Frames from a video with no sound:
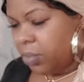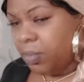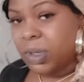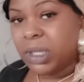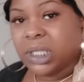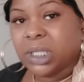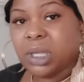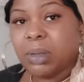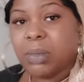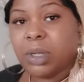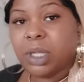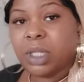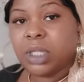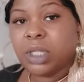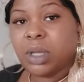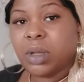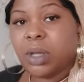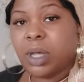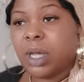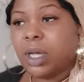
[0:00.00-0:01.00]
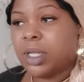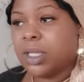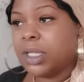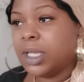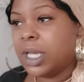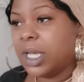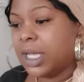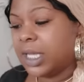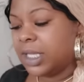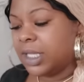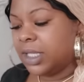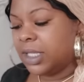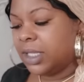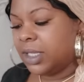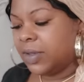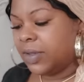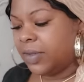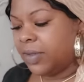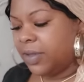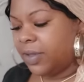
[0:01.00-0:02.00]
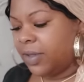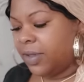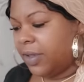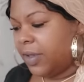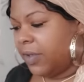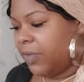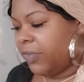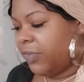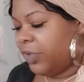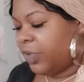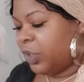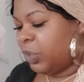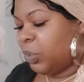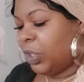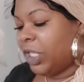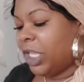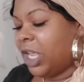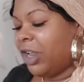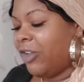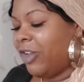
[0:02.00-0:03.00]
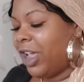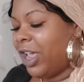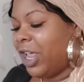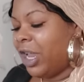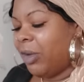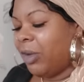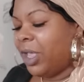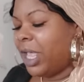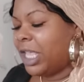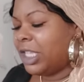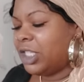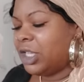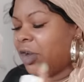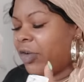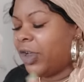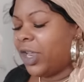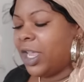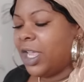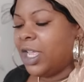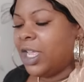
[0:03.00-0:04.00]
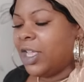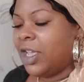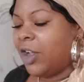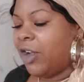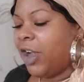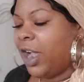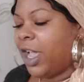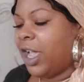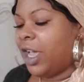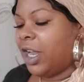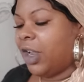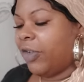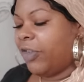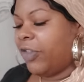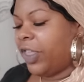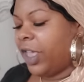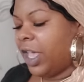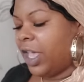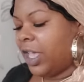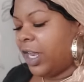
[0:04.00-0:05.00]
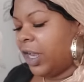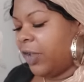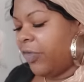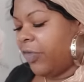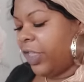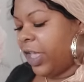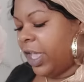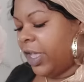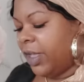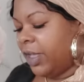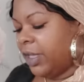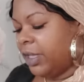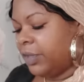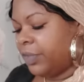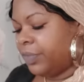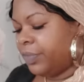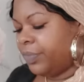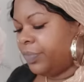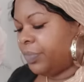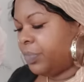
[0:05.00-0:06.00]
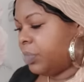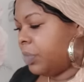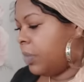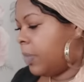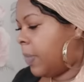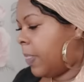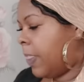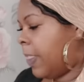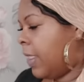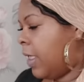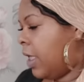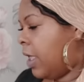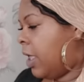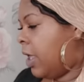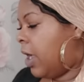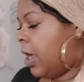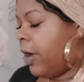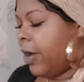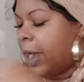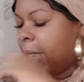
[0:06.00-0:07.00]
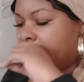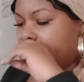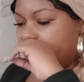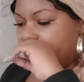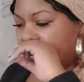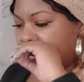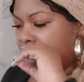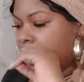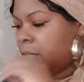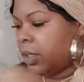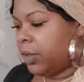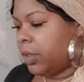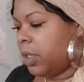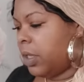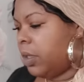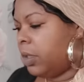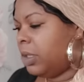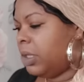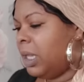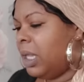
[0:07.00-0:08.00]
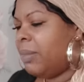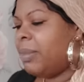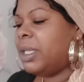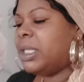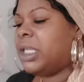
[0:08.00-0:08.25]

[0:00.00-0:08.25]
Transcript: my stomach's so hard, guys. Feels weird. Anyway, okay, sorry. All right, enough of that. All right, let me